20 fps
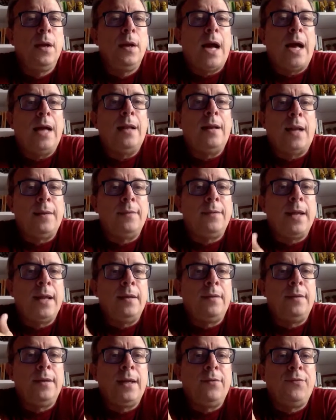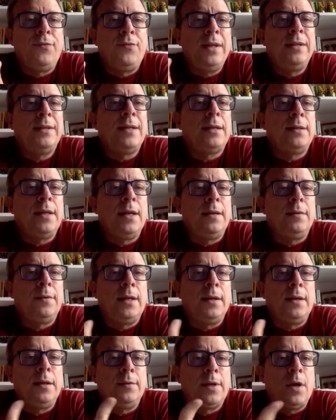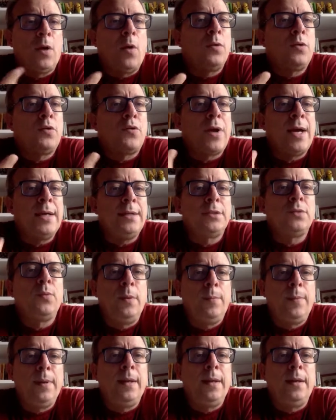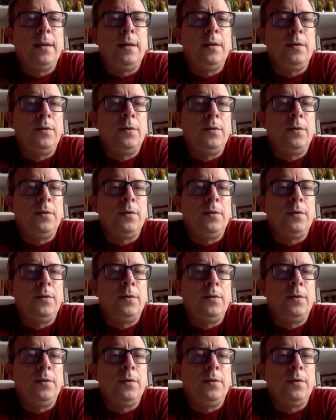and they feel that their own rights will be,